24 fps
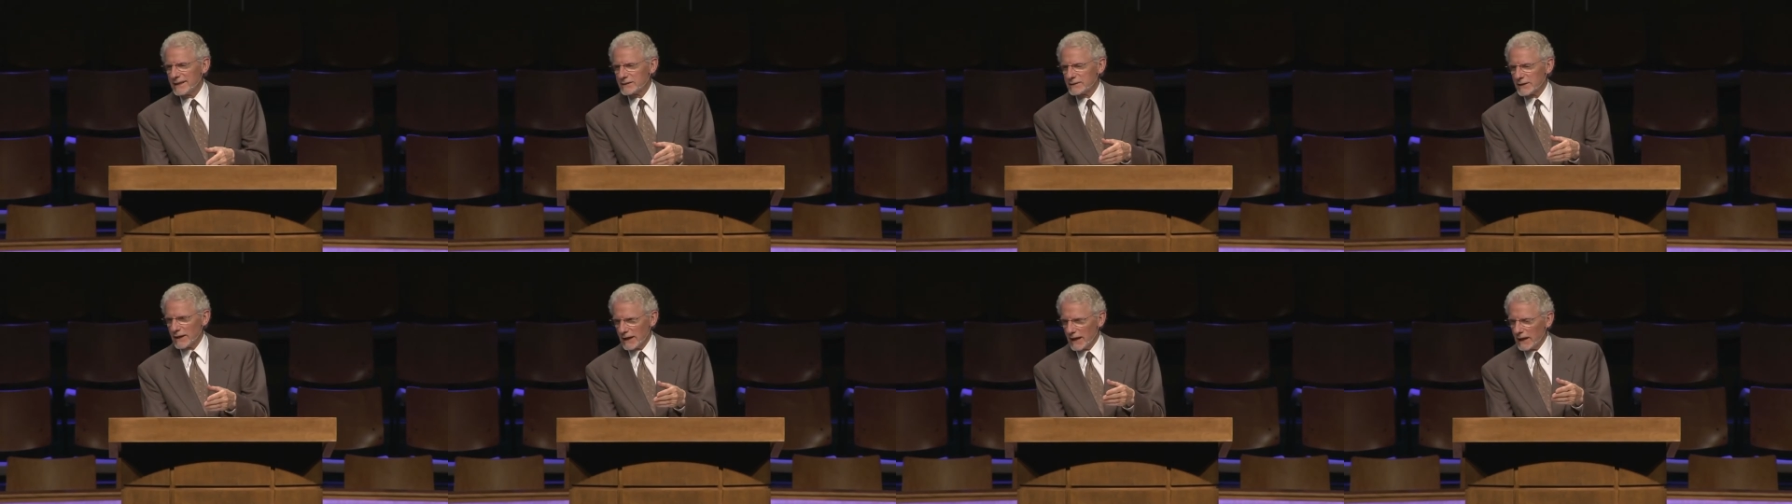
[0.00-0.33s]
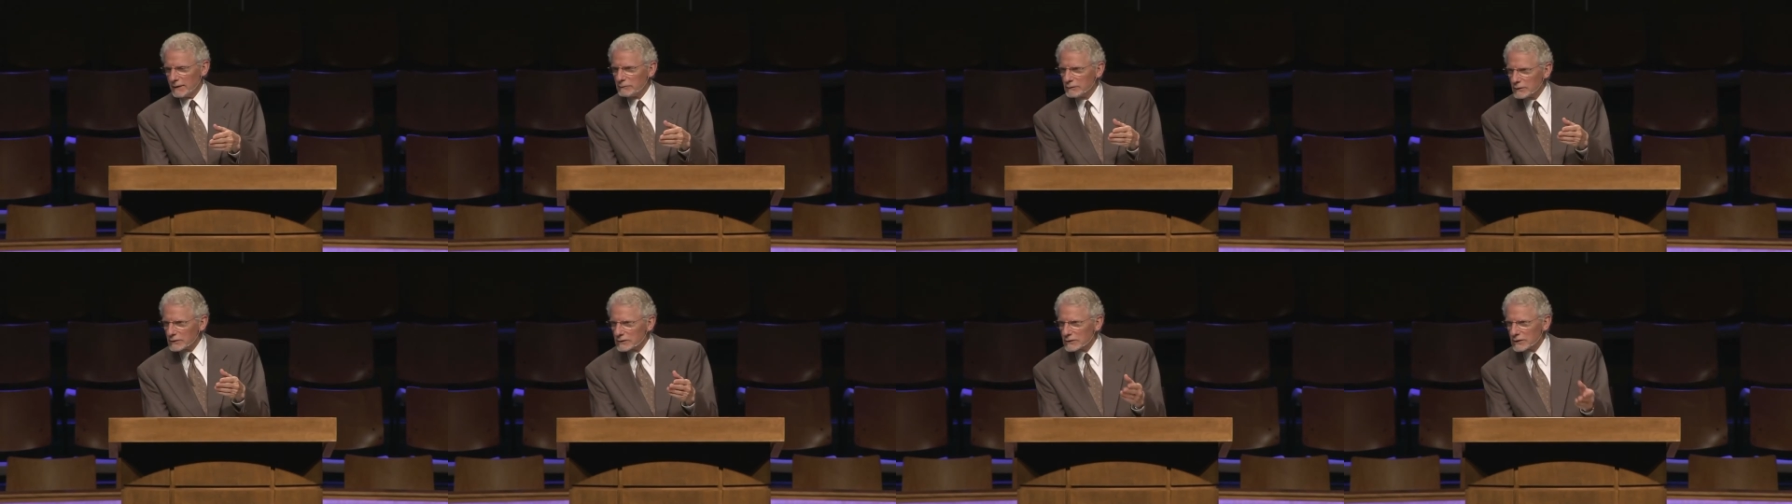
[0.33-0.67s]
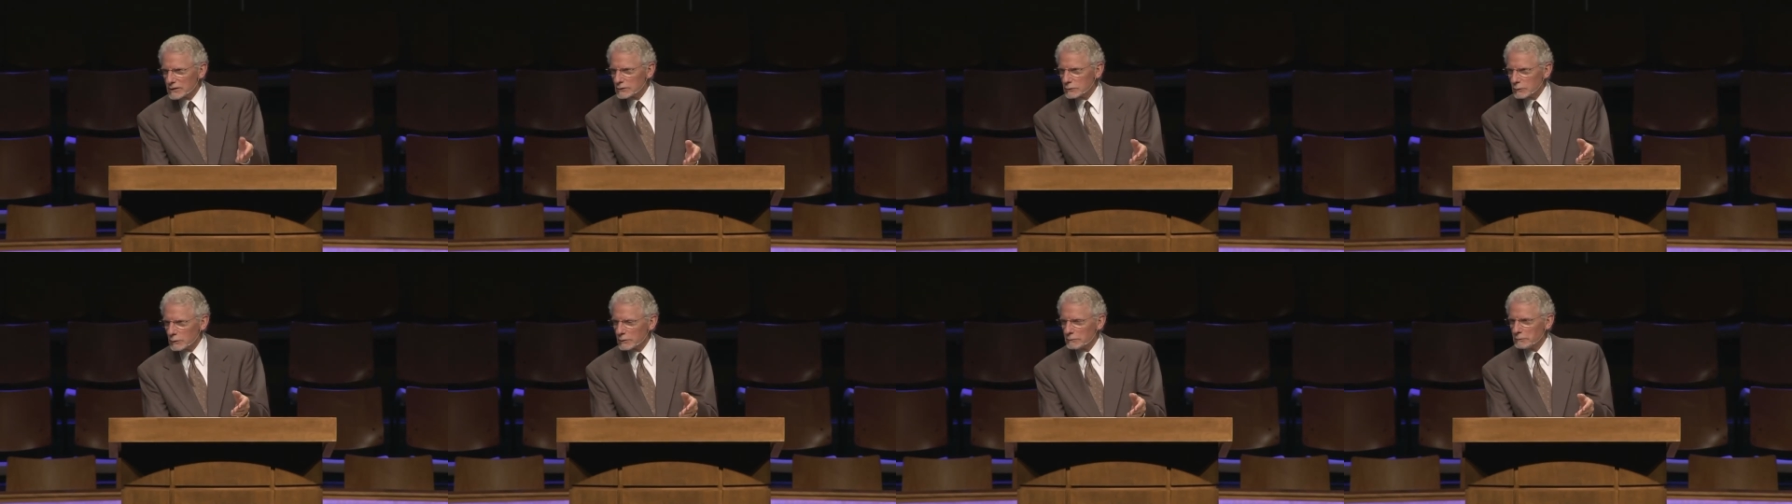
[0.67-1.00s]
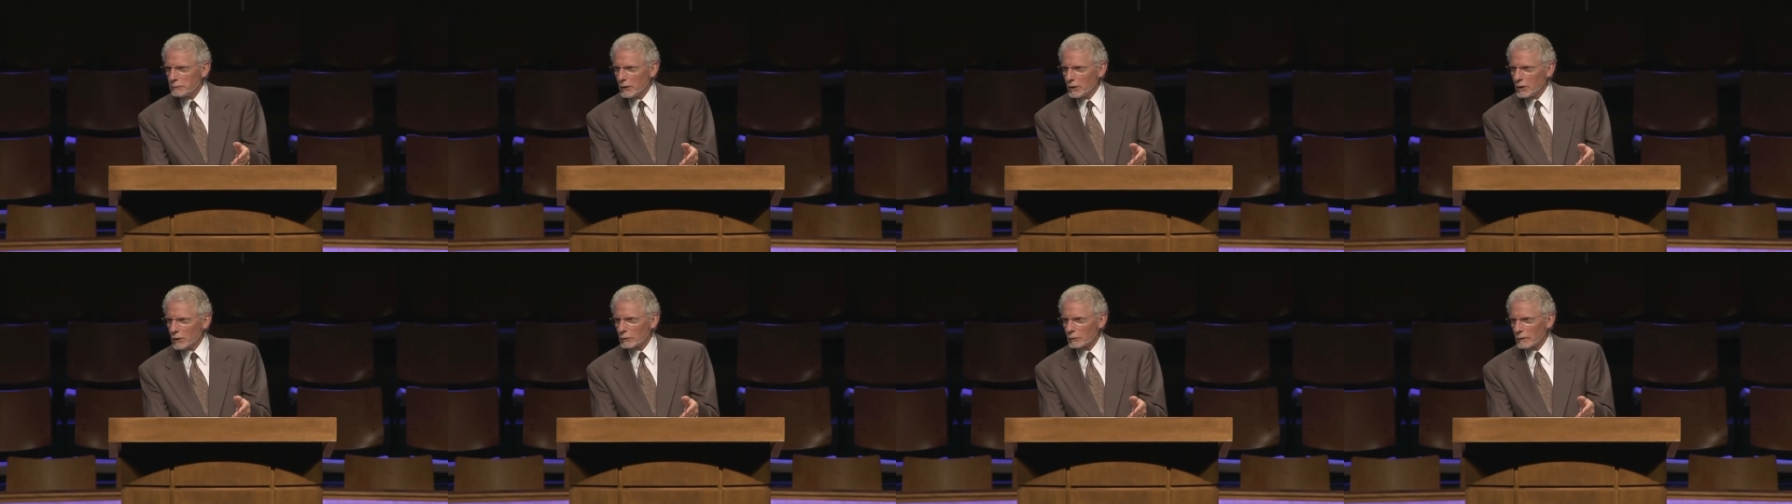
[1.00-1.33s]
at Ephesus when
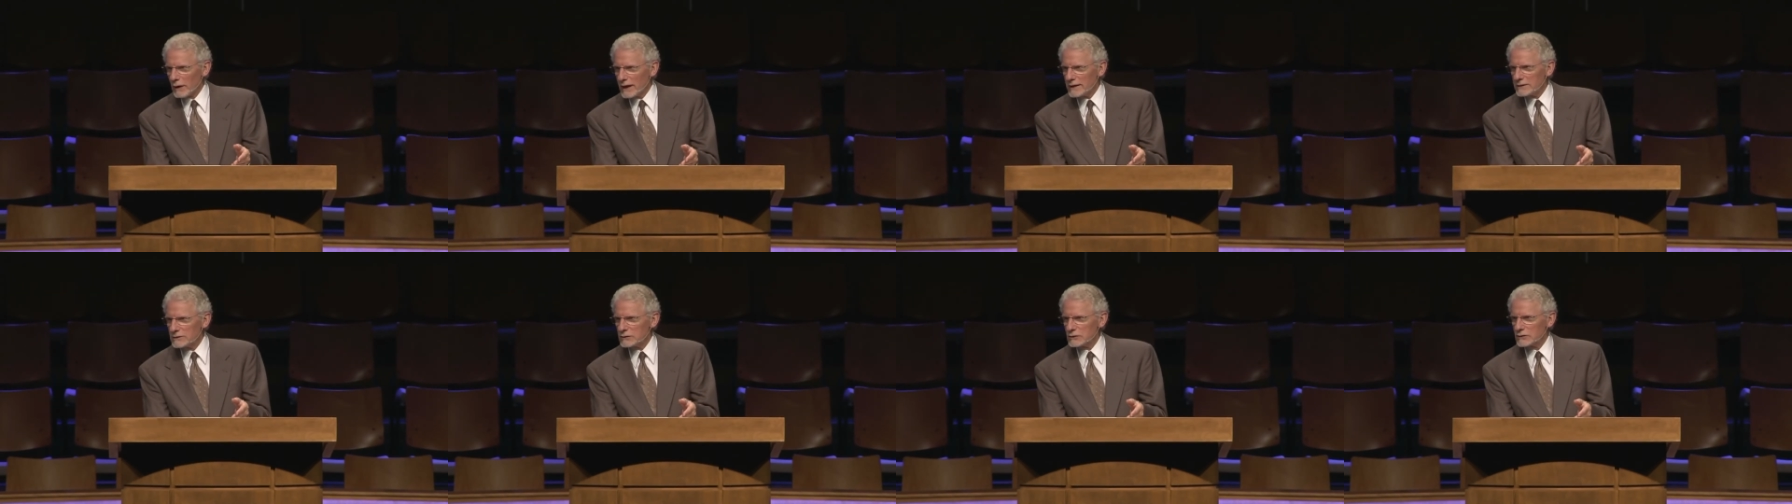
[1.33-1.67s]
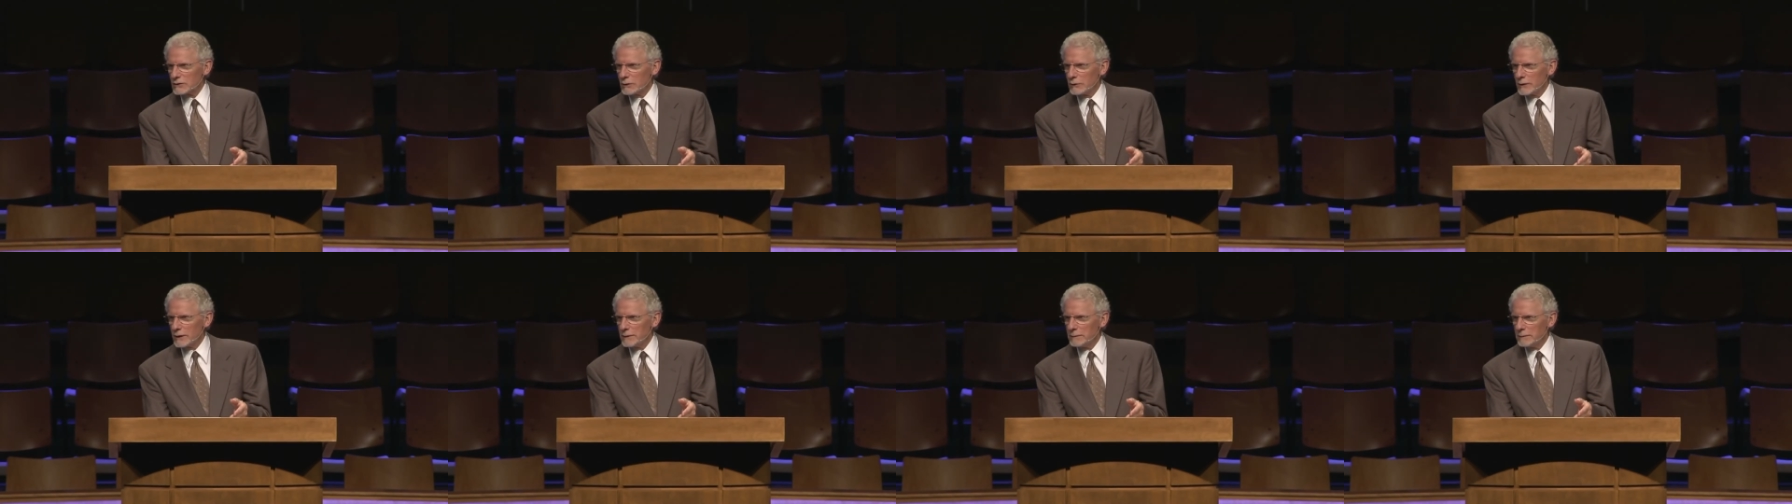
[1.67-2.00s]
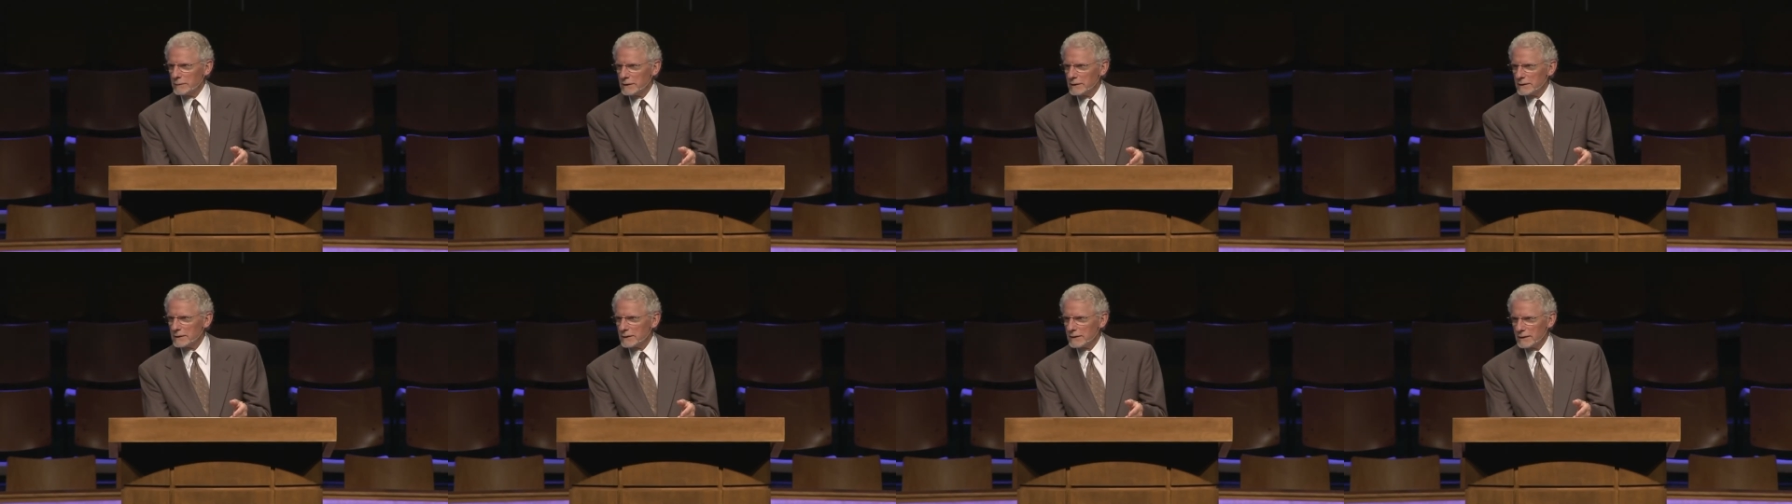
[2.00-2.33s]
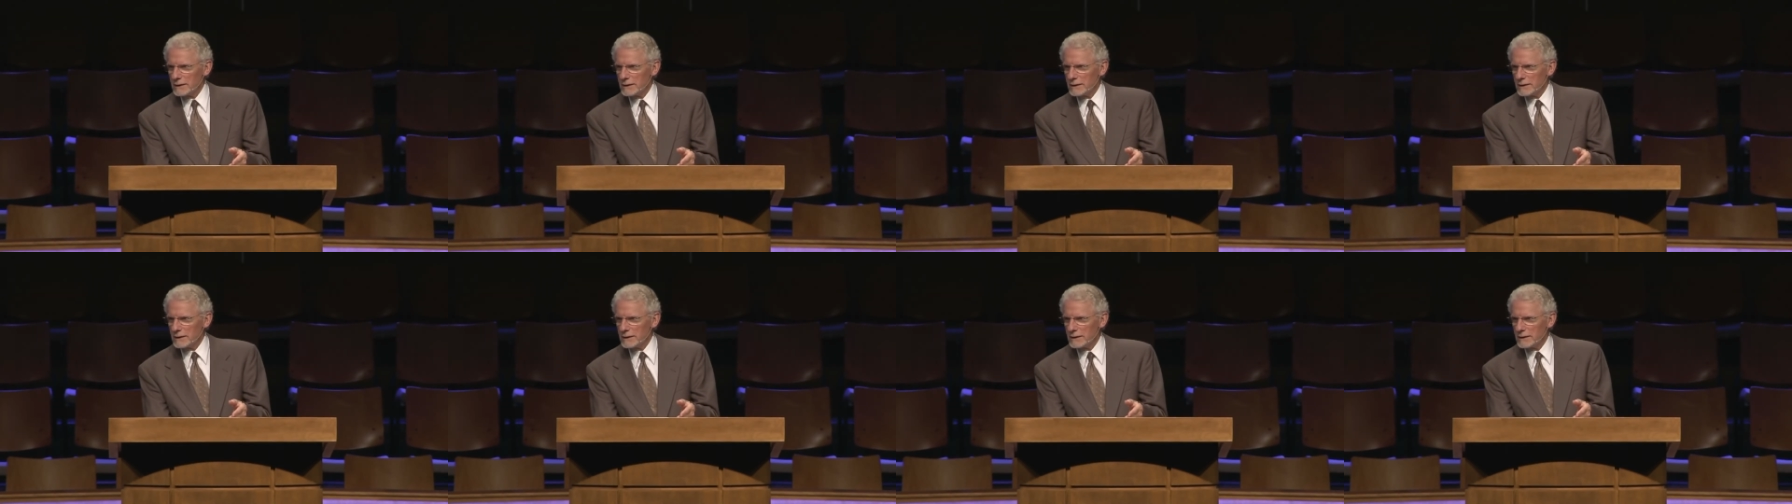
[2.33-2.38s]
Paul writes to him.